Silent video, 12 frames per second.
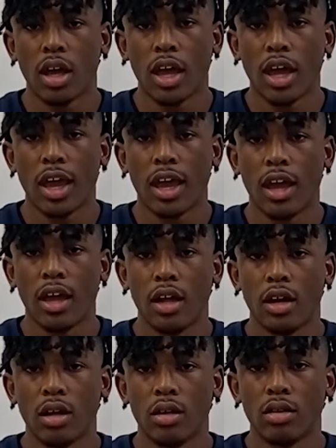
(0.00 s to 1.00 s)

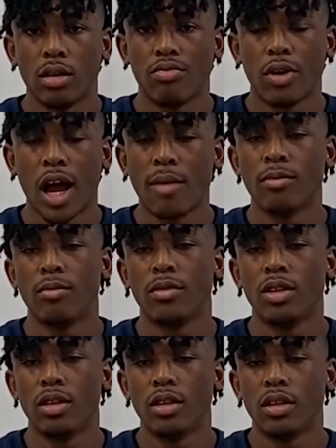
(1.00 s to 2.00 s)
And the
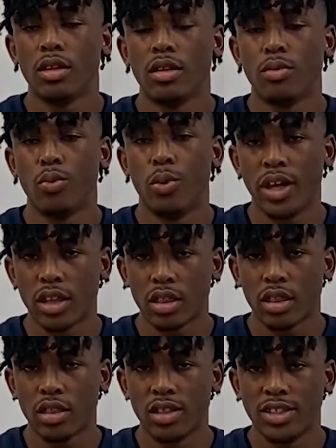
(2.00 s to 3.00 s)
problem
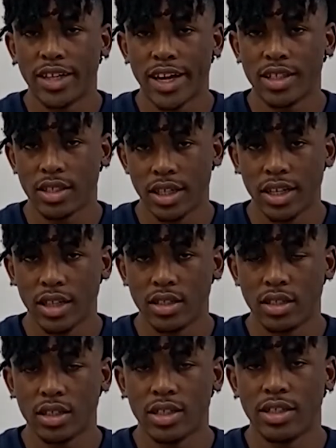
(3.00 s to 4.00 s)
with the test
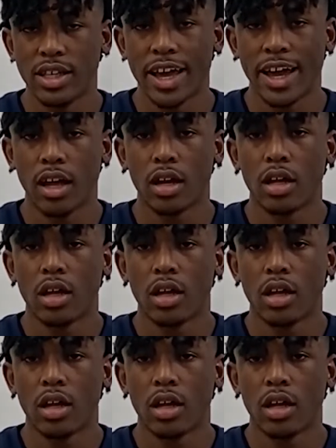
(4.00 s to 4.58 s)
is that